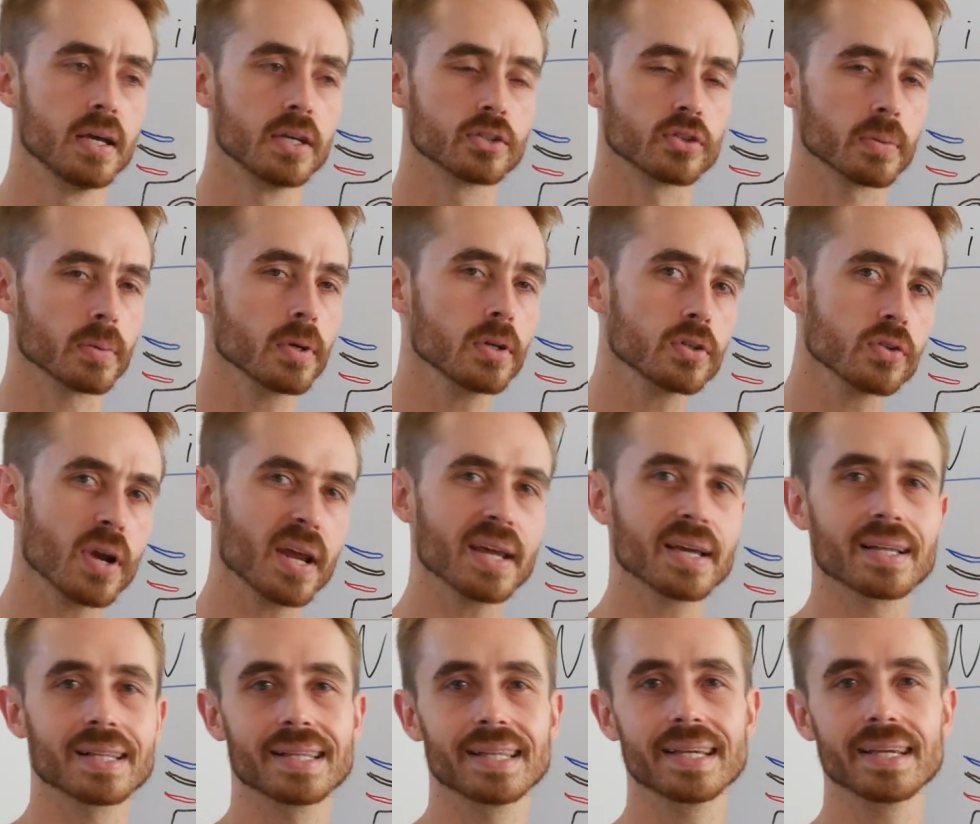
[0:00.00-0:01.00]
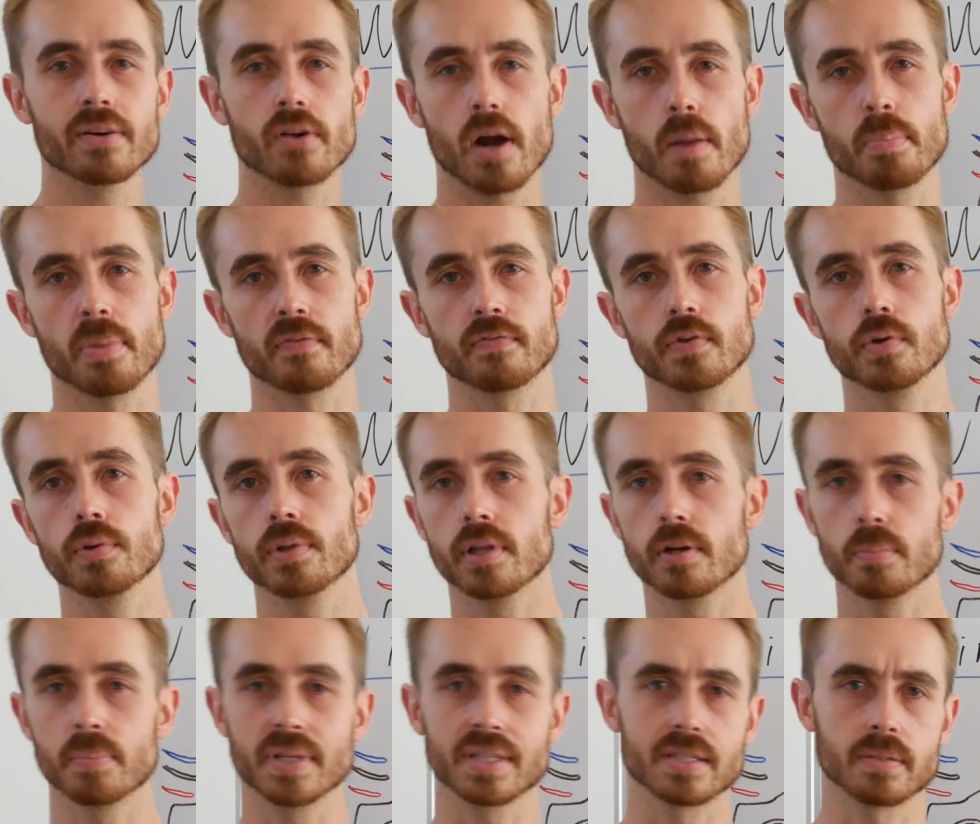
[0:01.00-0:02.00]
so I'm going to try and clear up a few
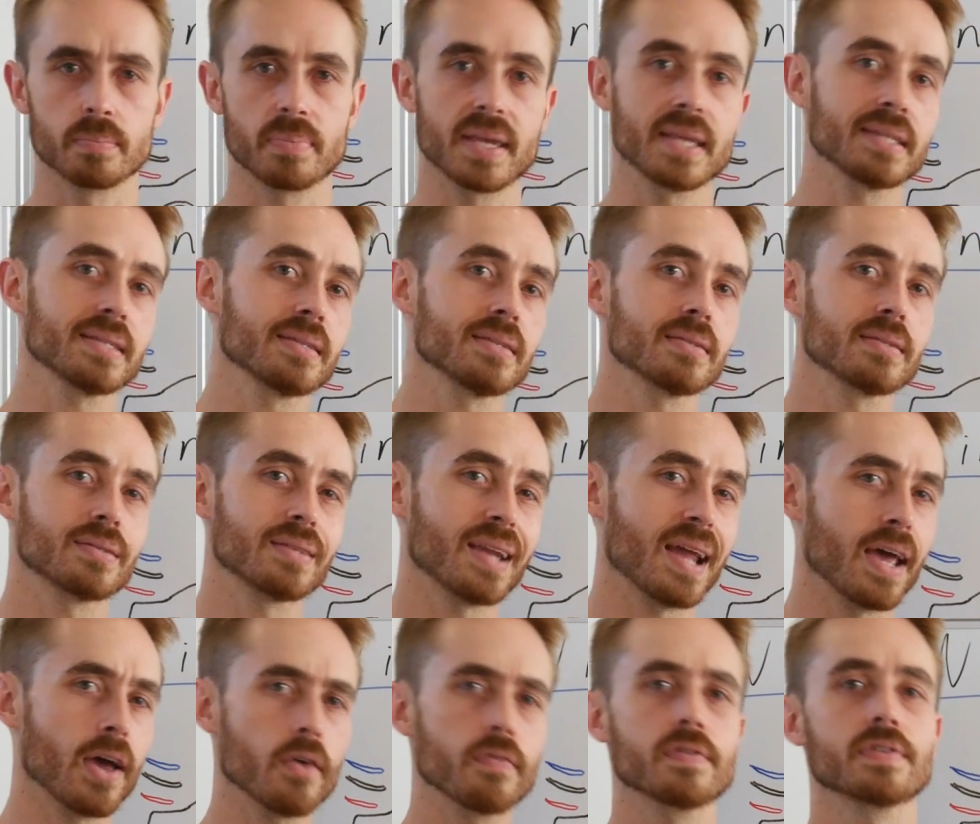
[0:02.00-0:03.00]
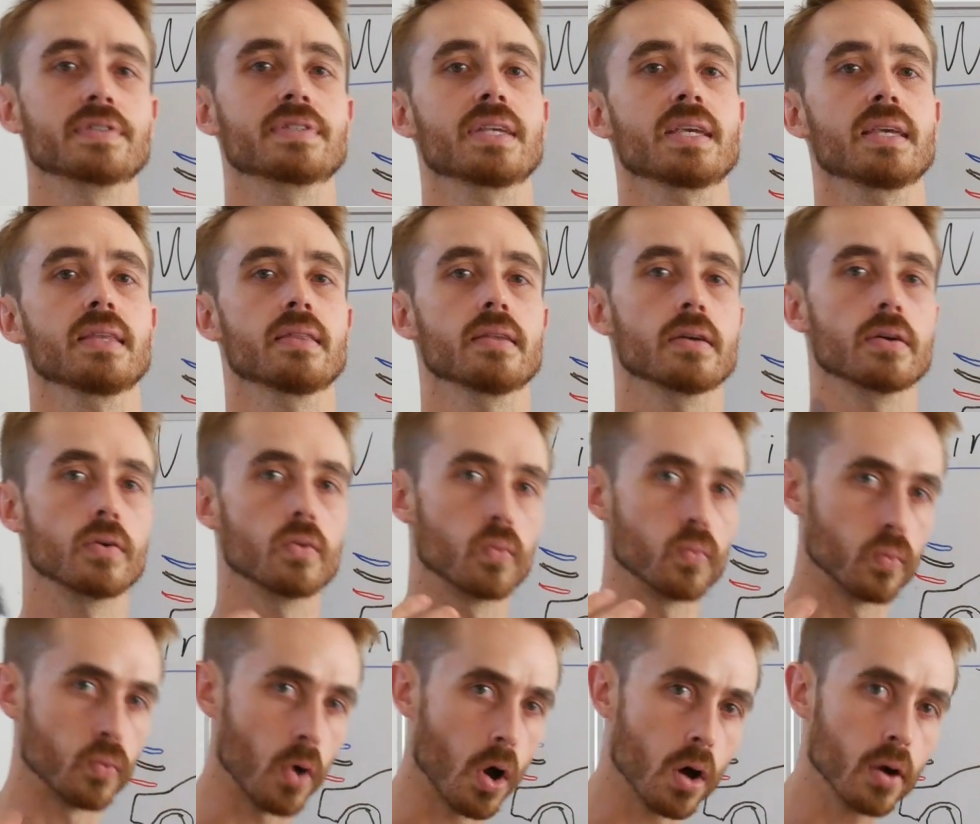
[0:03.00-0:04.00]
little bits and pieces that I often see that are
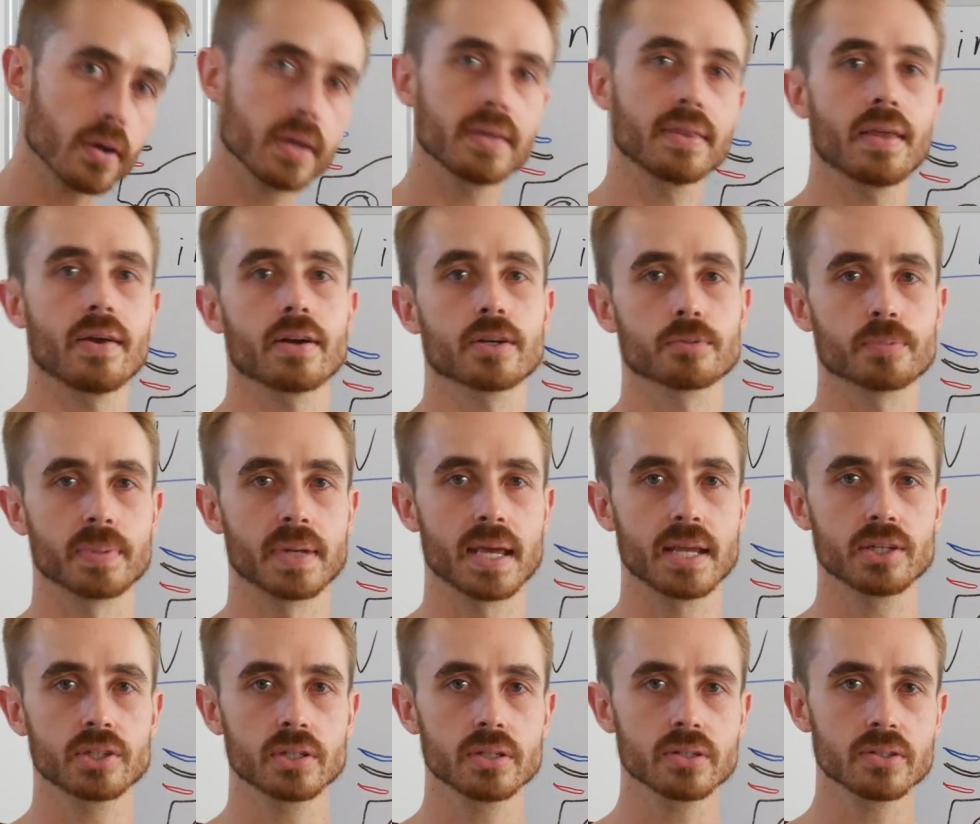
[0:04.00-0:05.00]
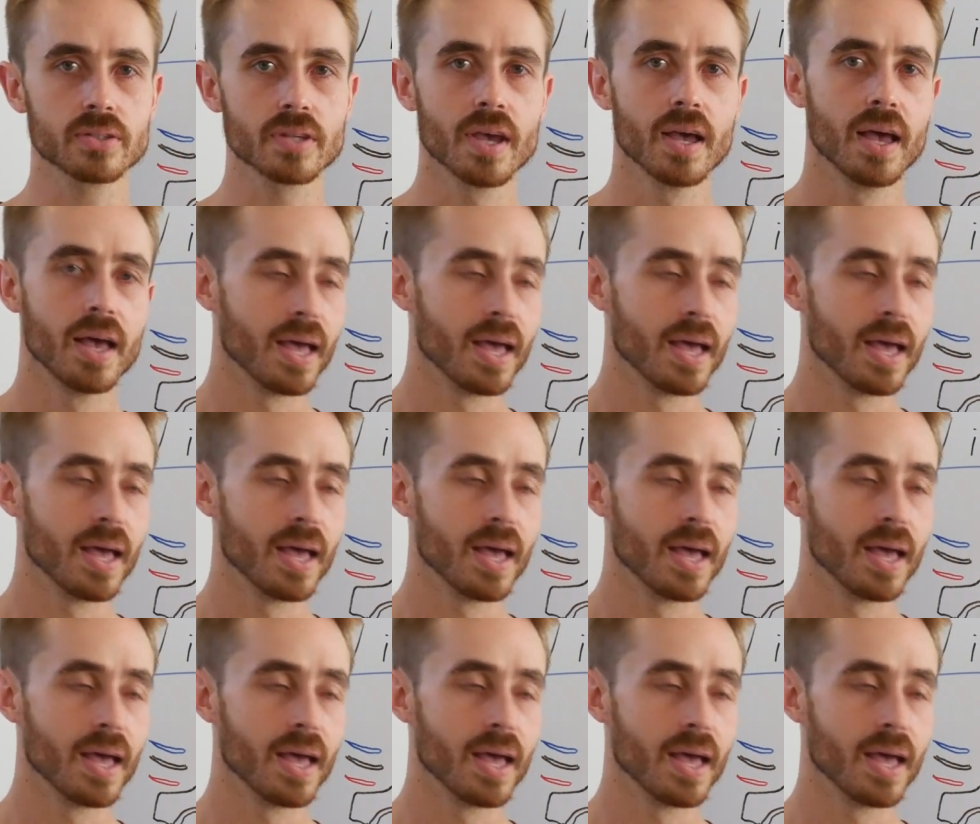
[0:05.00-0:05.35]
wrong in their explanations,